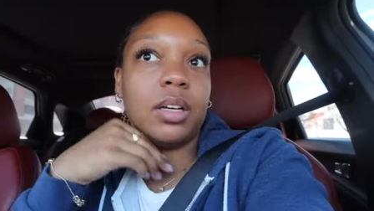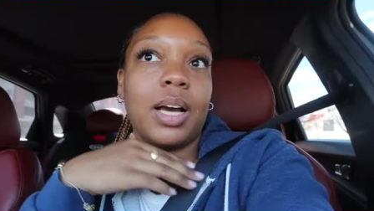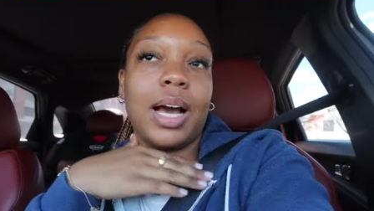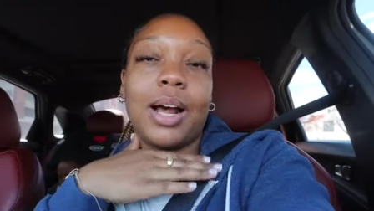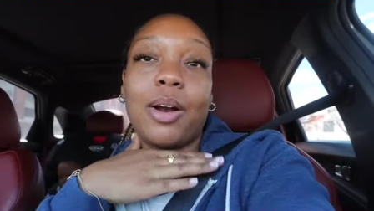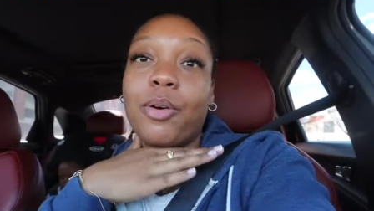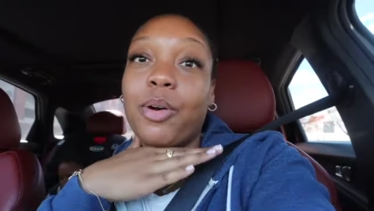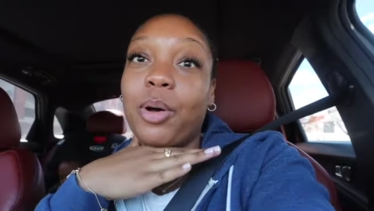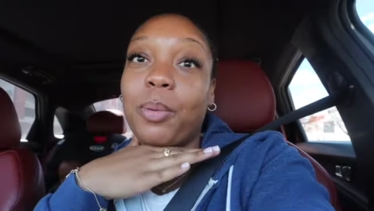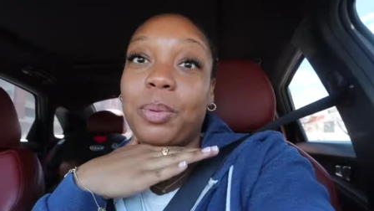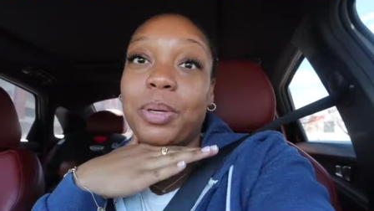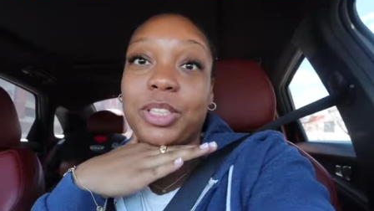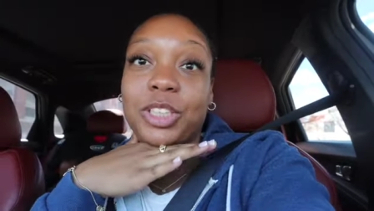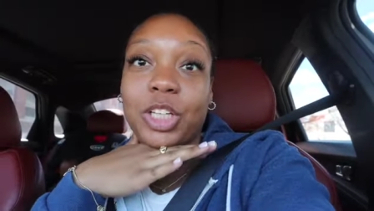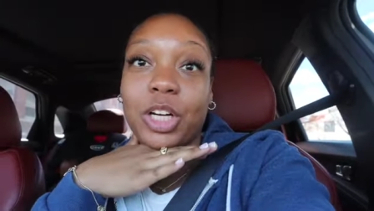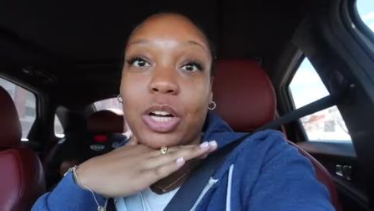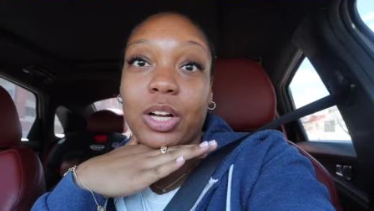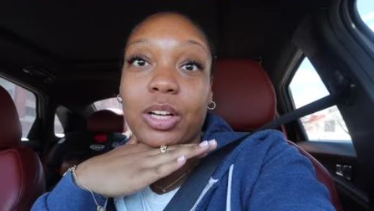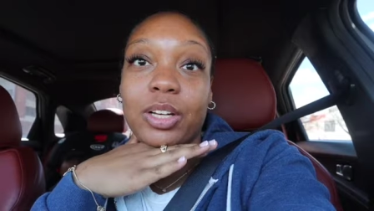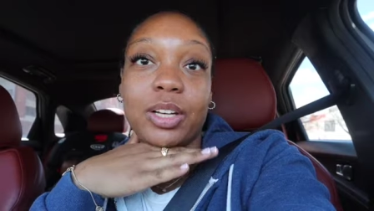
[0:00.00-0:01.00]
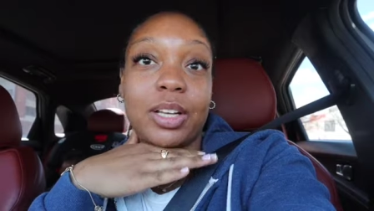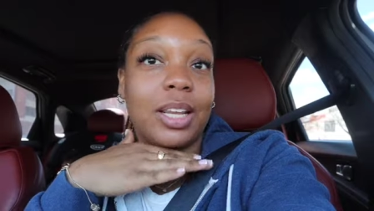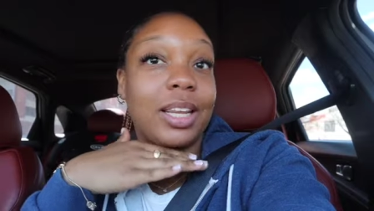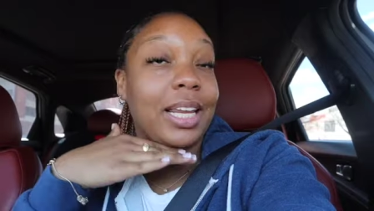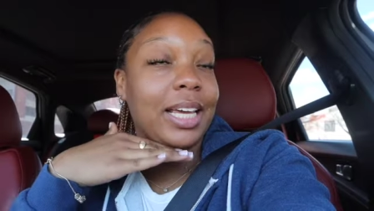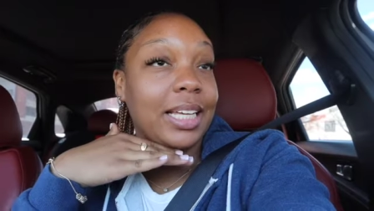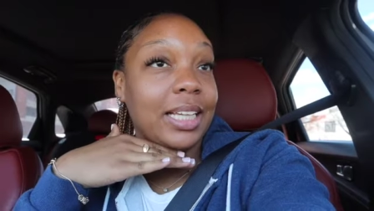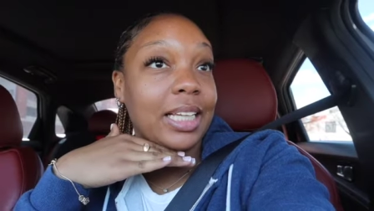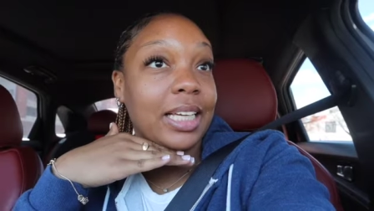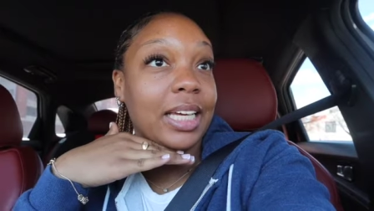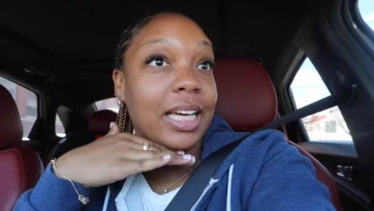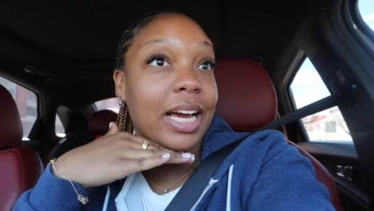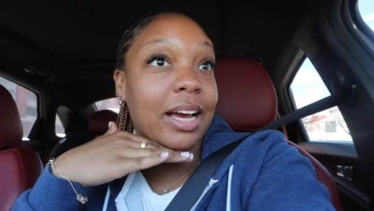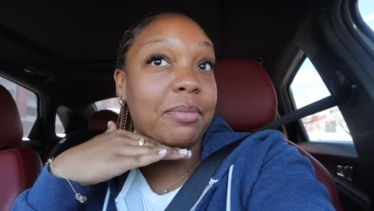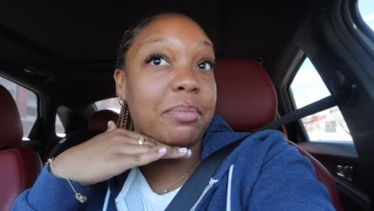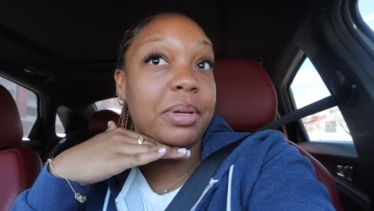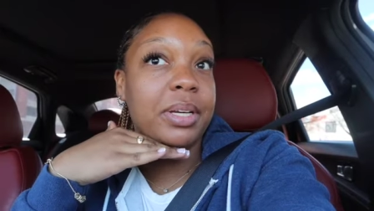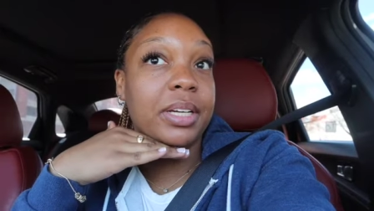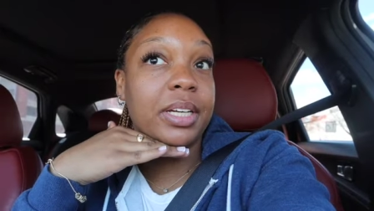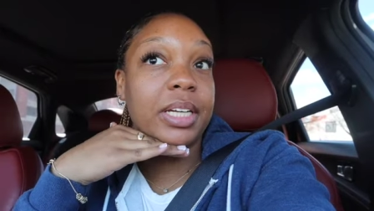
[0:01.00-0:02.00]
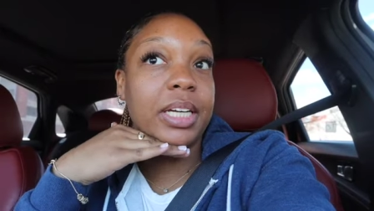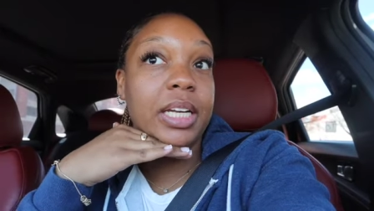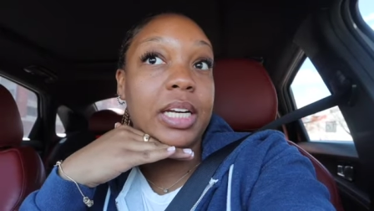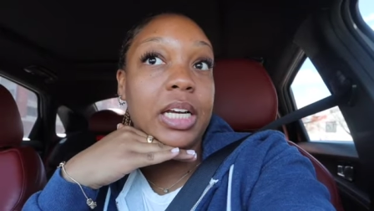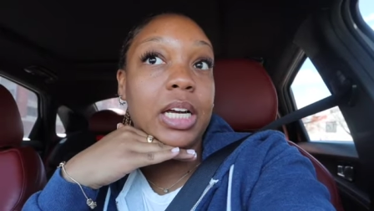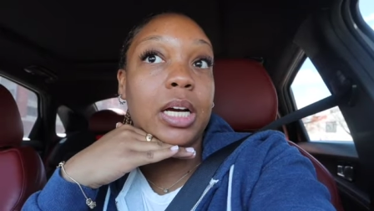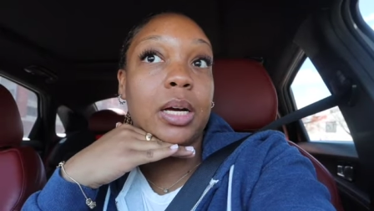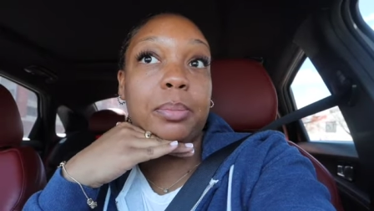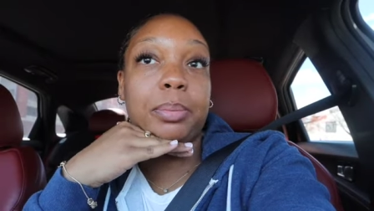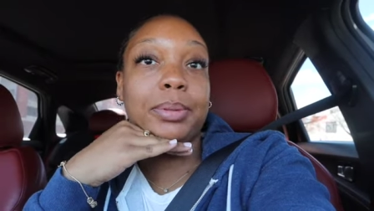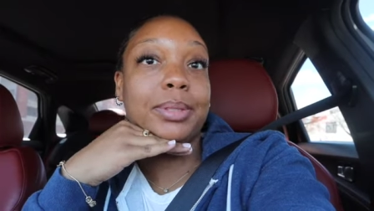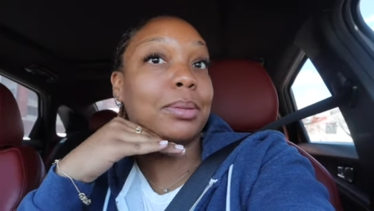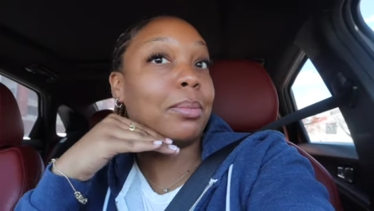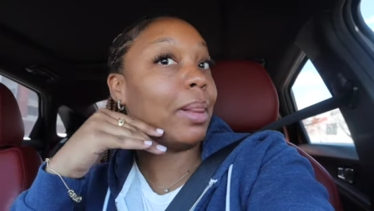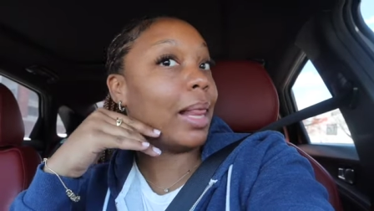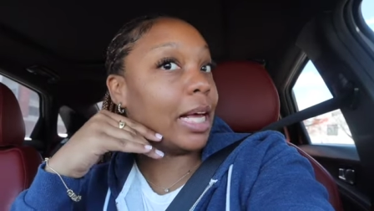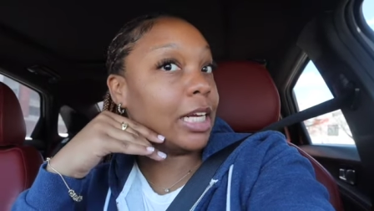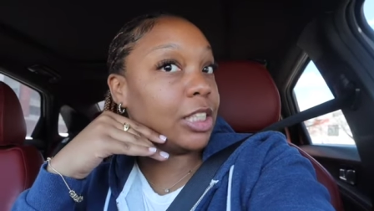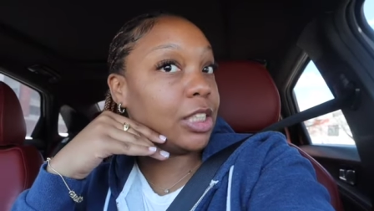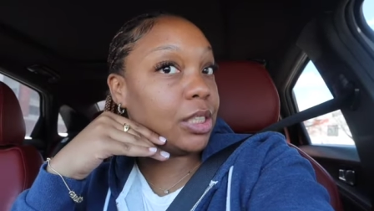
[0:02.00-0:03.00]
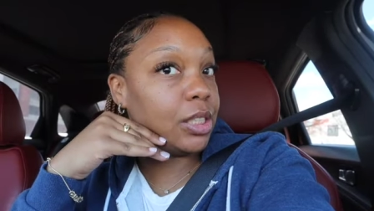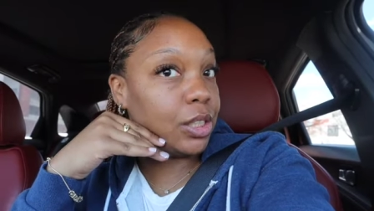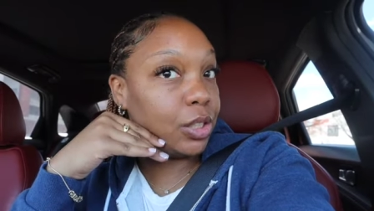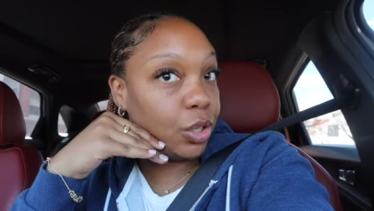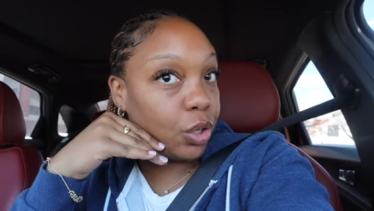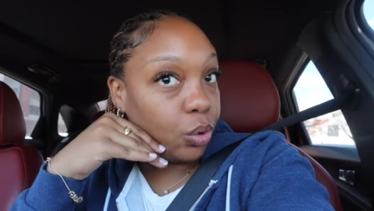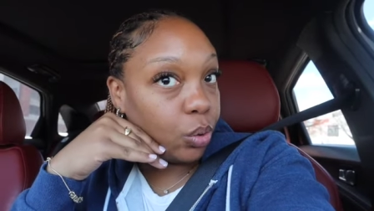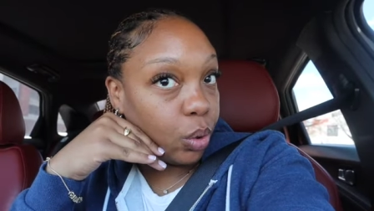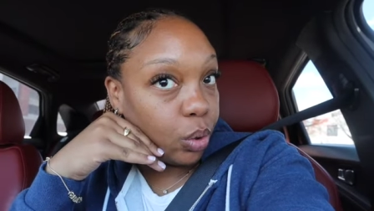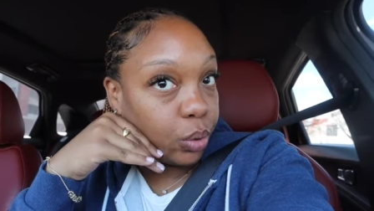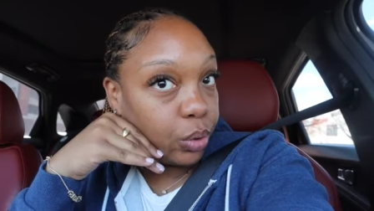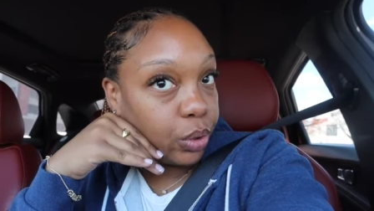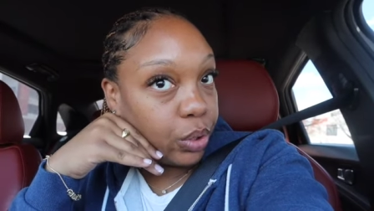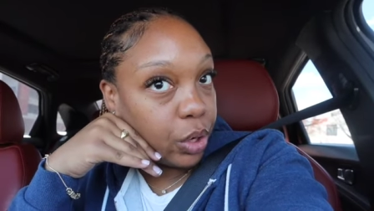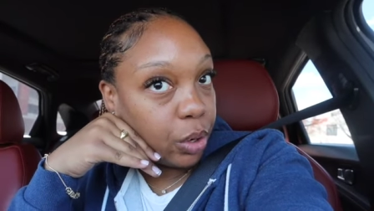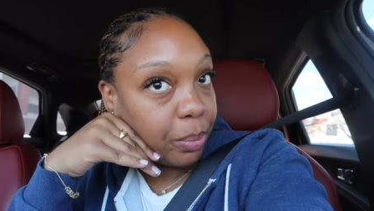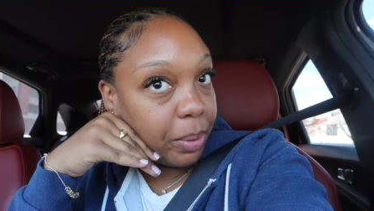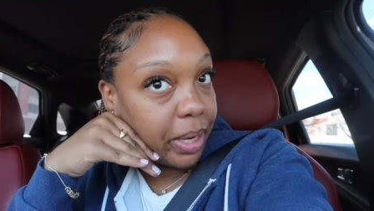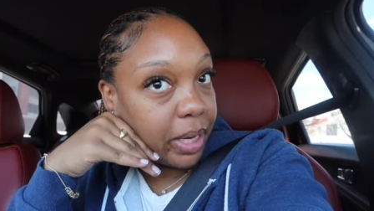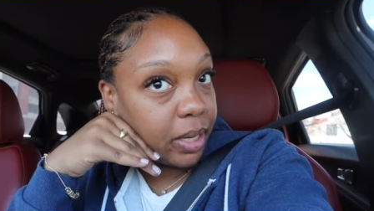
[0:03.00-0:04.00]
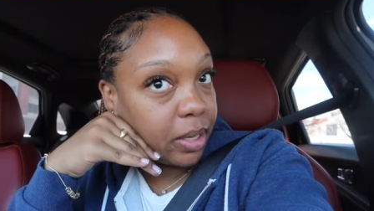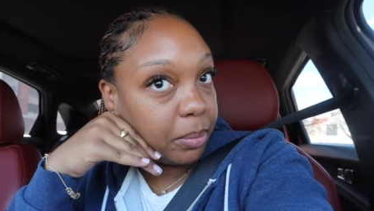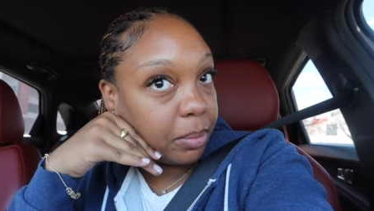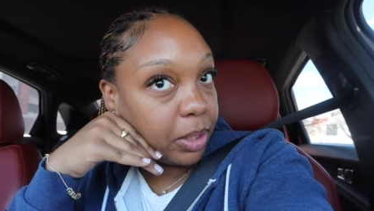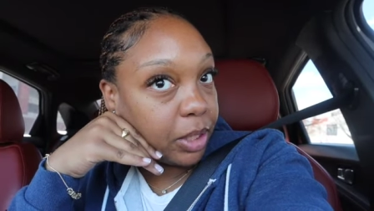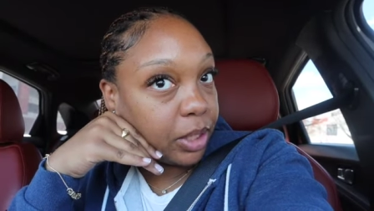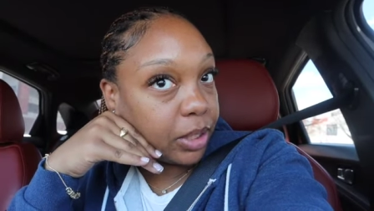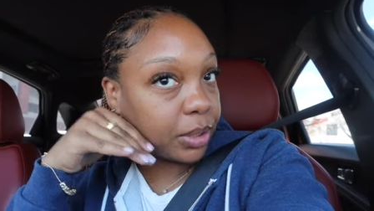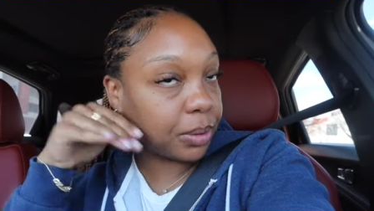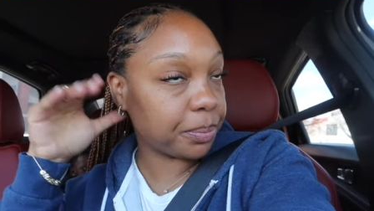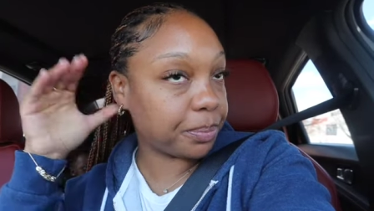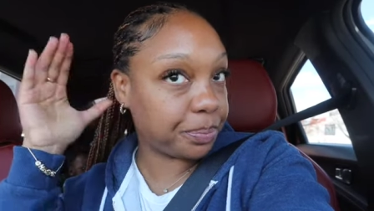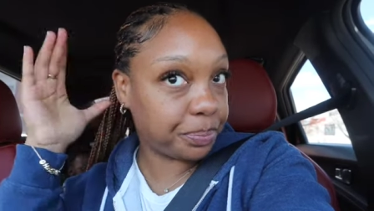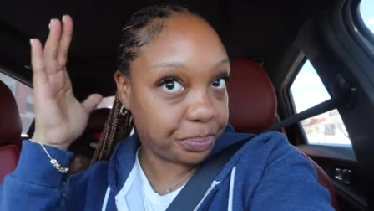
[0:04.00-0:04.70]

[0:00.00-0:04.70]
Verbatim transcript: I don't know, but y'all, lately I've been eating up some lashes and no, no makeup look.